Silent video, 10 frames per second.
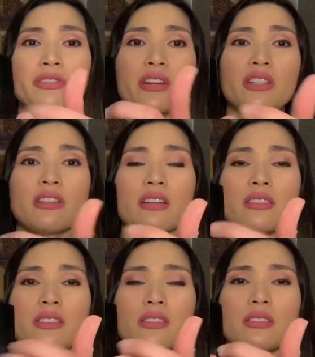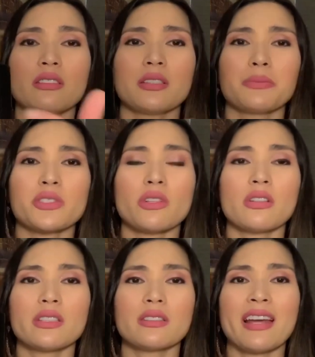very nice,
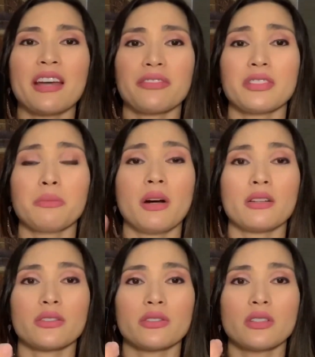solid, hefty bottle,